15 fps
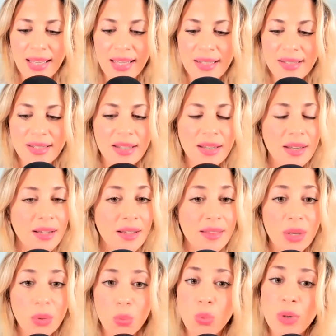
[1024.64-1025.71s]
it,
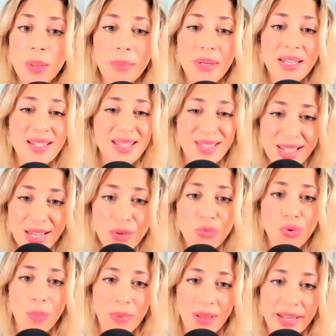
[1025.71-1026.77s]
there will be
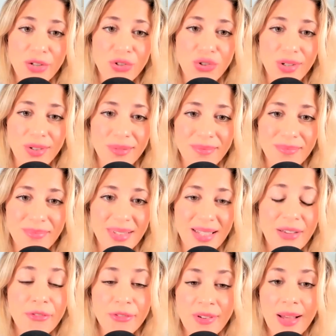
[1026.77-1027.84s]
zero pleasure.
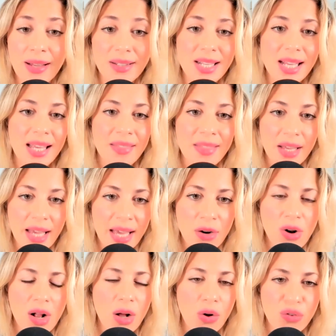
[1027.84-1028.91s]
In fact, in the
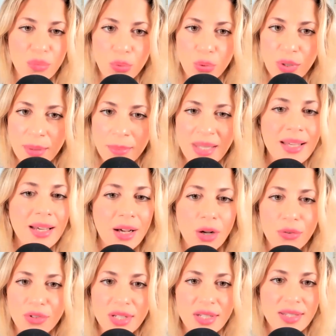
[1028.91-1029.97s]
era of bulimia,
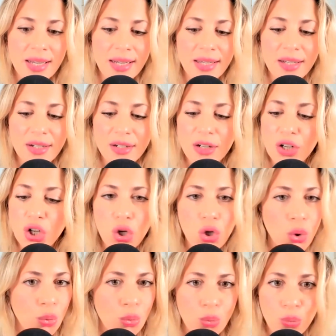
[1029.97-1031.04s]
of desire,
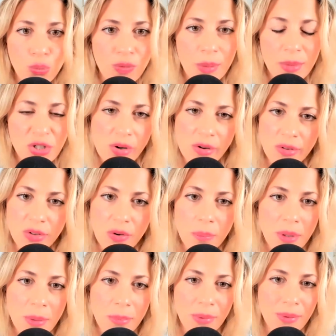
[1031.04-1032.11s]
the majority of
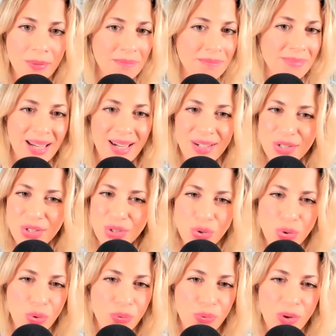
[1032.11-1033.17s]
people are
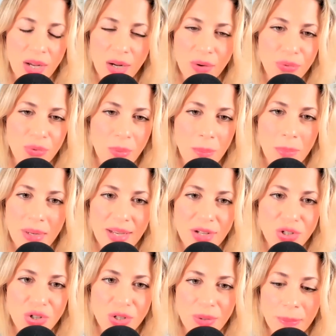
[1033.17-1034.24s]
so far from
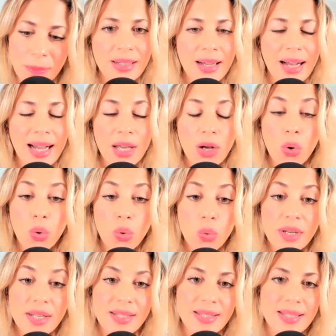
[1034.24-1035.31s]
pleasure. I
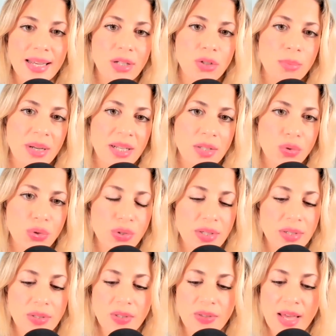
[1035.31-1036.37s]
always say to my
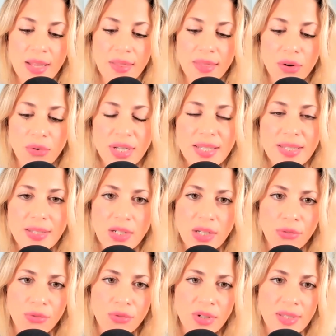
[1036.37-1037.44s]
students that there is a
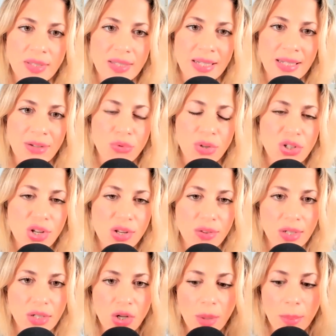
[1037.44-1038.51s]
difference in reaching
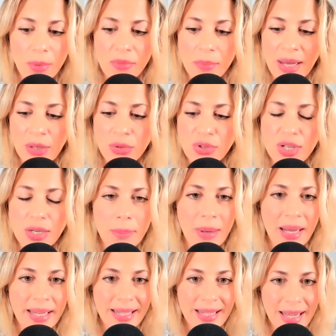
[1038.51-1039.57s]
the top of a mountain
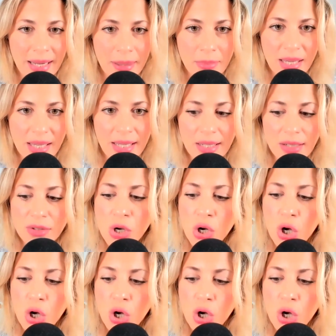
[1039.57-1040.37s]
by climbing it